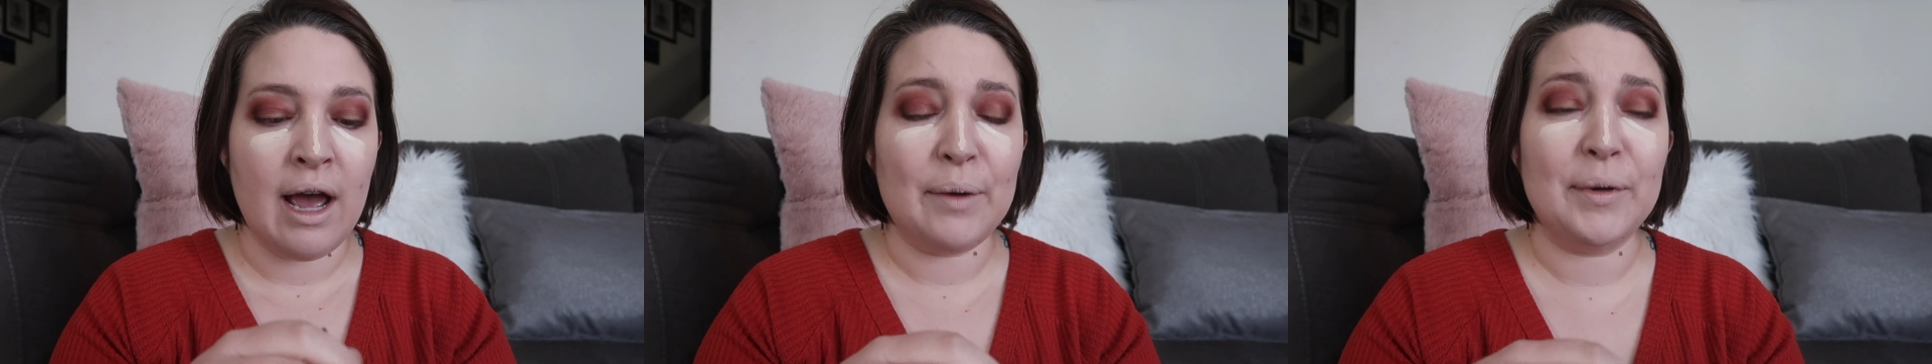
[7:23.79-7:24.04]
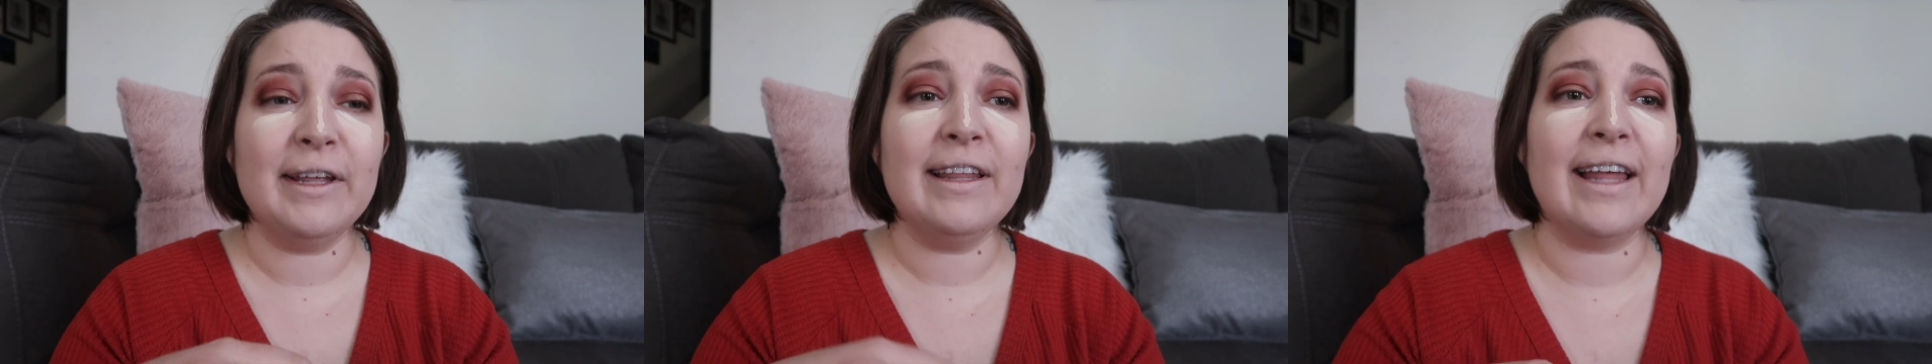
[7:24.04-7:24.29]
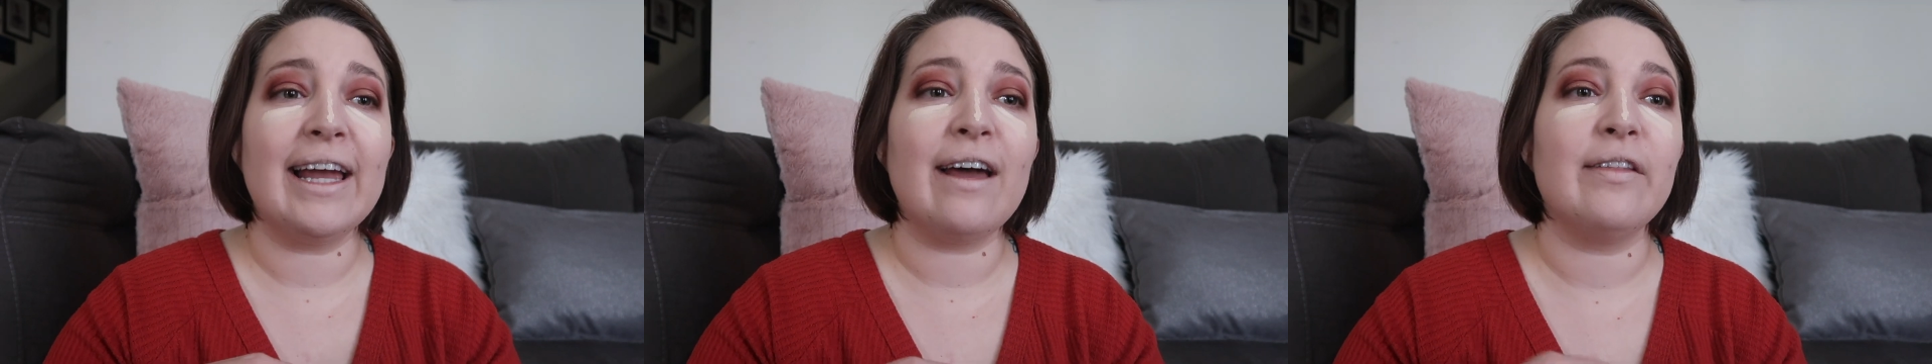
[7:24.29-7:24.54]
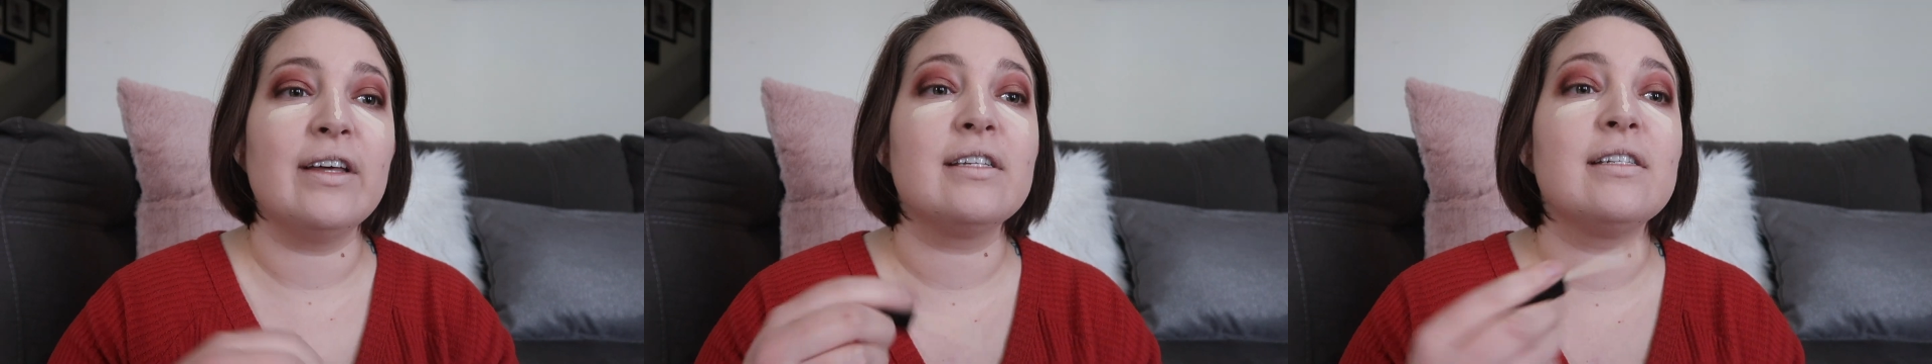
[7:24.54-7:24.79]
I really like
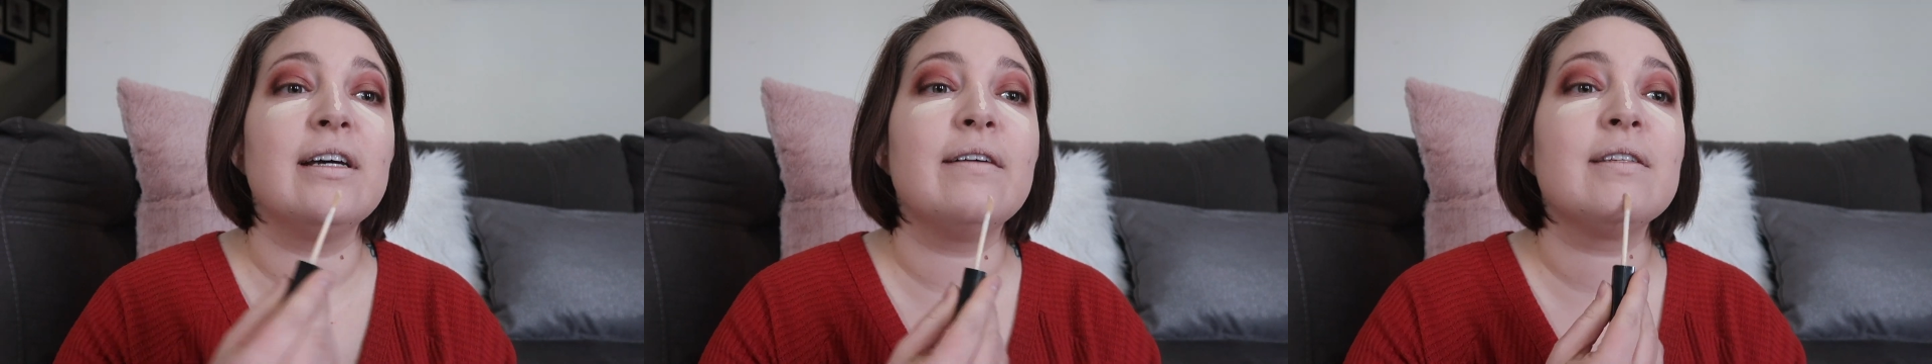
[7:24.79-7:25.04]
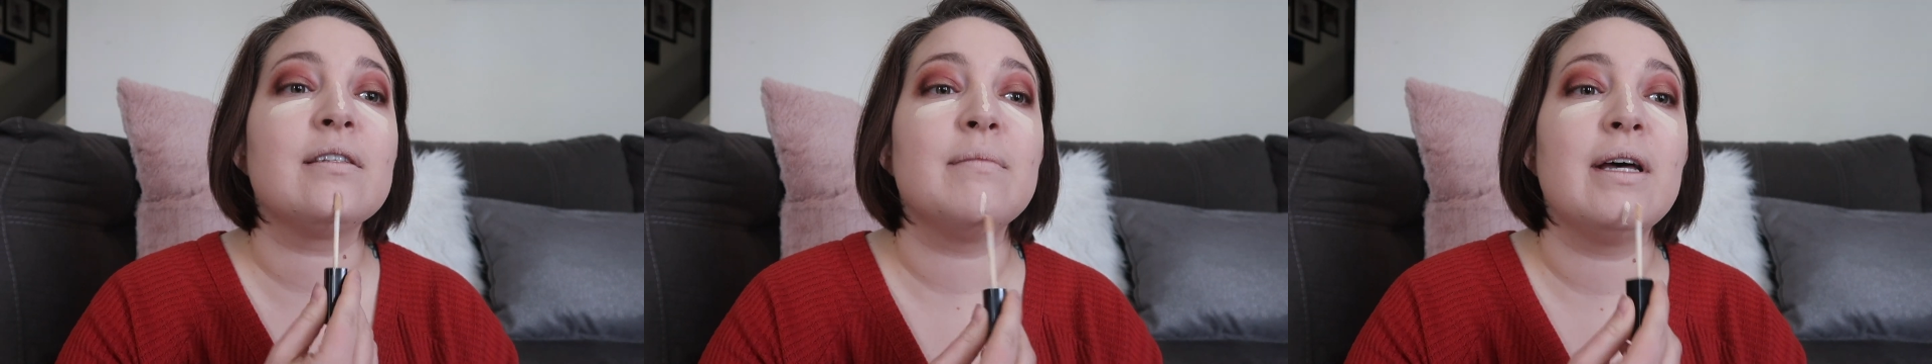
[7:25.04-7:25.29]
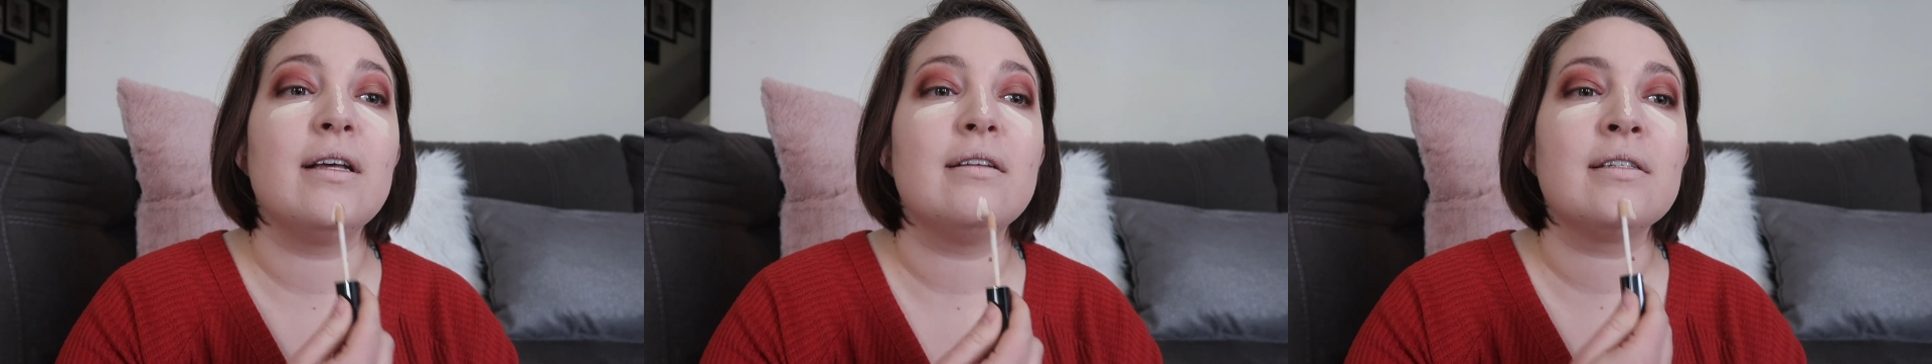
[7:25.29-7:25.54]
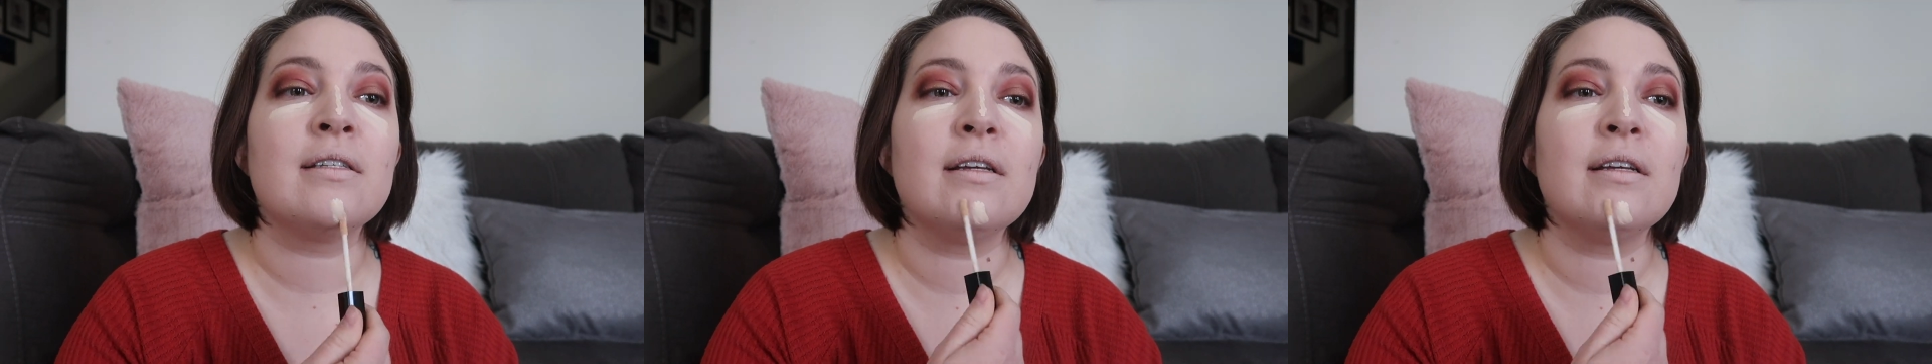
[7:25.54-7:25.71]
how this stuff smells.